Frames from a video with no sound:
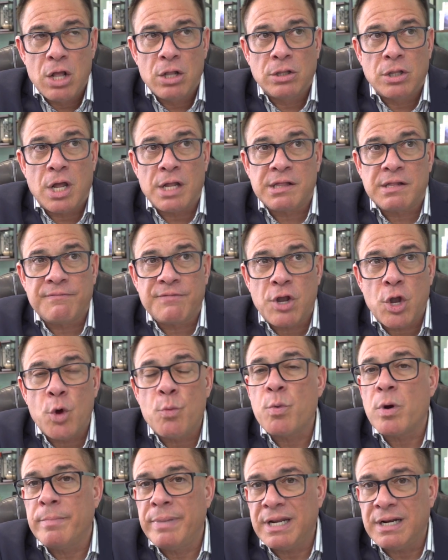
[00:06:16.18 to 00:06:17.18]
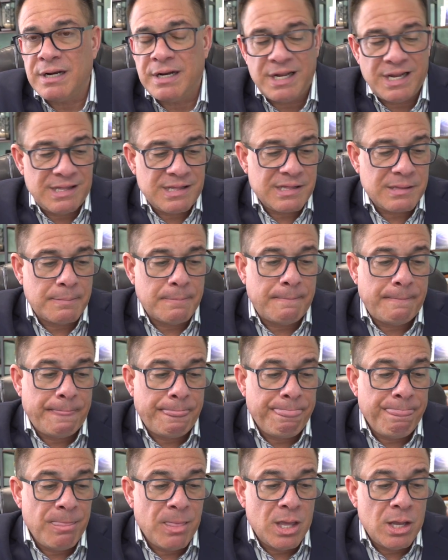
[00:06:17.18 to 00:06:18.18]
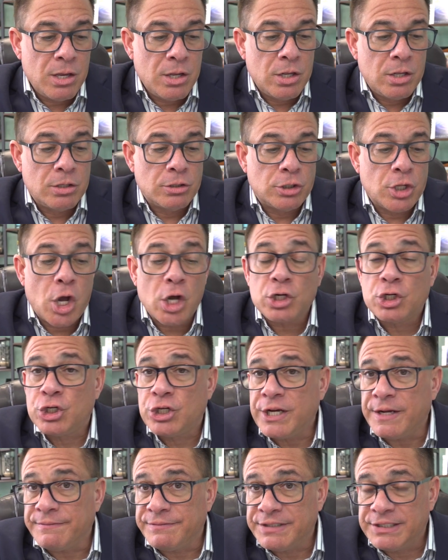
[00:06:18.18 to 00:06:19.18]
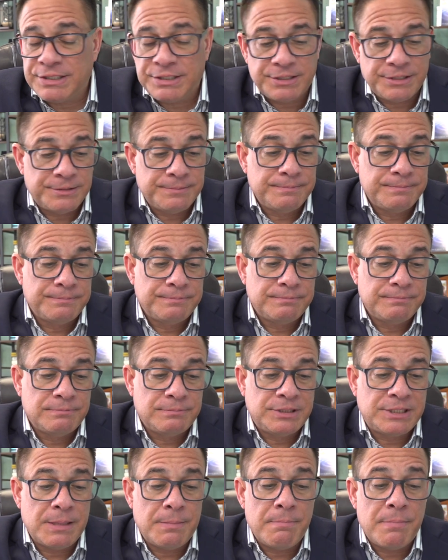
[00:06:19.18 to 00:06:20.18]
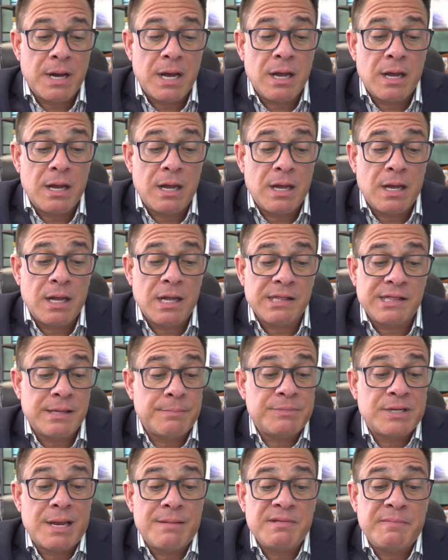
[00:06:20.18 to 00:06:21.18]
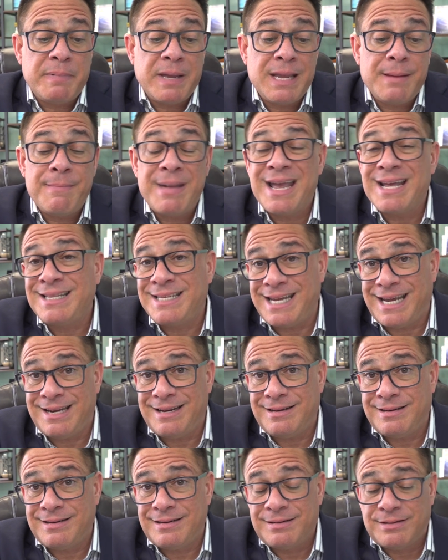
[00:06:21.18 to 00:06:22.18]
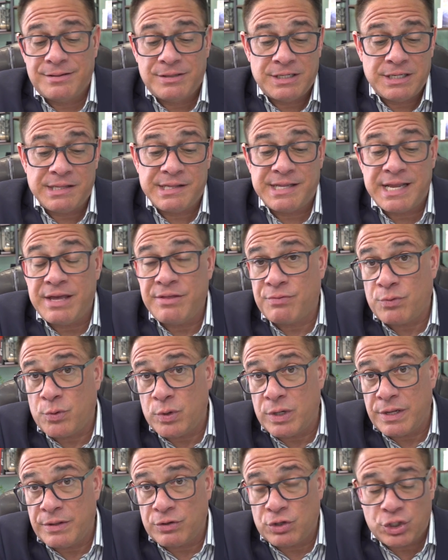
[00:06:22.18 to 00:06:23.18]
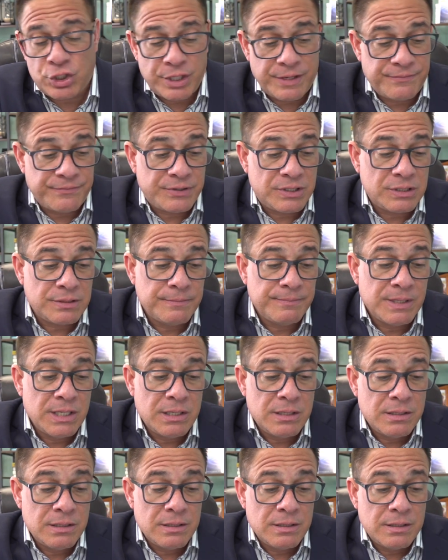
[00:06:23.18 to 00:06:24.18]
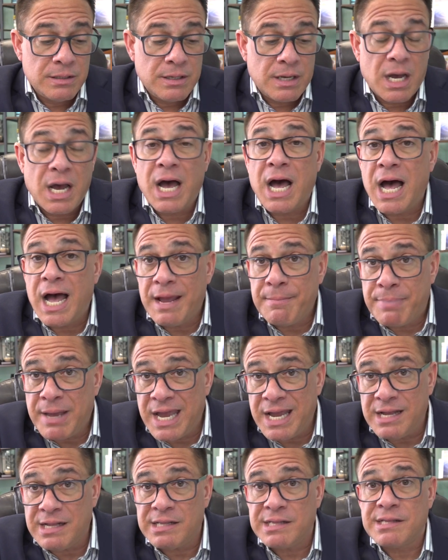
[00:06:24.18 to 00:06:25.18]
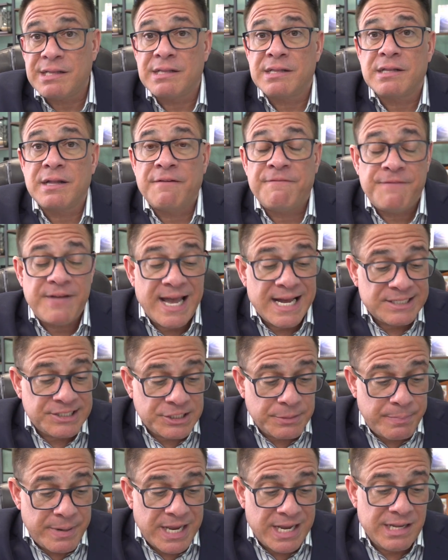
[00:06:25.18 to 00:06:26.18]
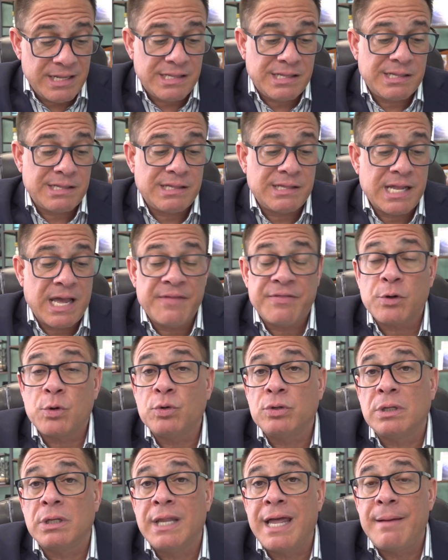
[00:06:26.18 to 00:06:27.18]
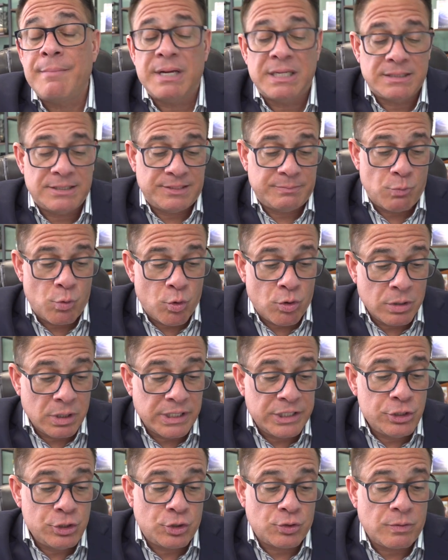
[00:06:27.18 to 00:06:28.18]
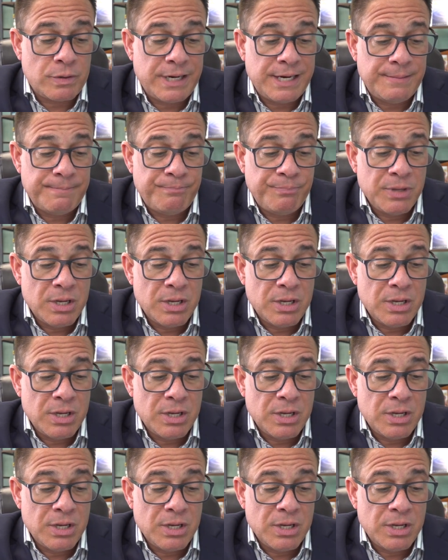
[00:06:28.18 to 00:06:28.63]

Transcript: Lots of comorbidities, long shifts, some, uh, sometimes being mandated to stay through another shift, a high pace, a fast pace, ethical dilemmas, moral injury,